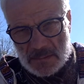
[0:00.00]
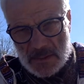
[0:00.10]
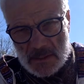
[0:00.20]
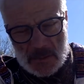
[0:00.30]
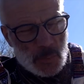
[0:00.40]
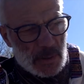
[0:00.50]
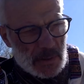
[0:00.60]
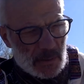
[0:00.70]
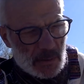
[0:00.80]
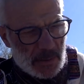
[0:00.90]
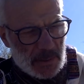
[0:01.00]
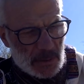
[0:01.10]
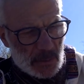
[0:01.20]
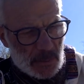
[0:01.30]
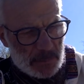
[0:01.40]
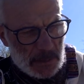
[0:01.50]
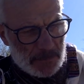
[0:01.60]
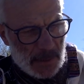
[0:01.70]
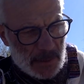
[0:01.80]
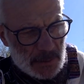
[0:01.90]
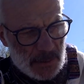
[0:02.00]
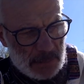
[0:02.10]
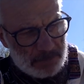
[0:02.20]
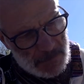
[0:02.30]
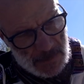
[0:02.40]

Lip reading: think it was in connection with my PhD,